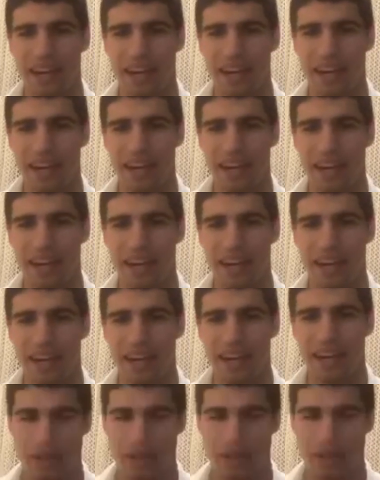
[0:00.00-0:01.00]
I mean,
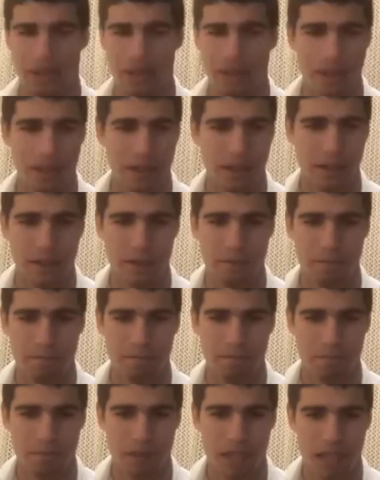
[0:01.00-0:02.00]

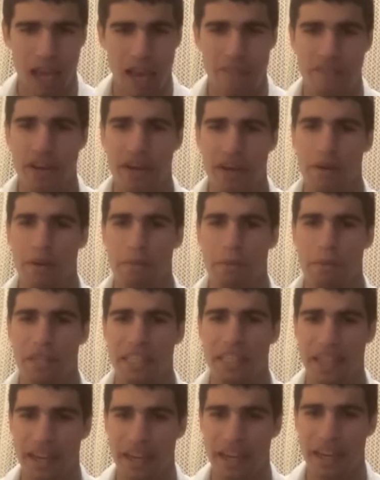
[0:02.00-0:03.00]
I've never been
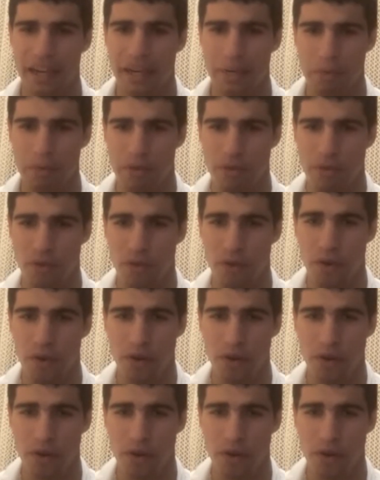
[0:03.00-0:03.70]
there before.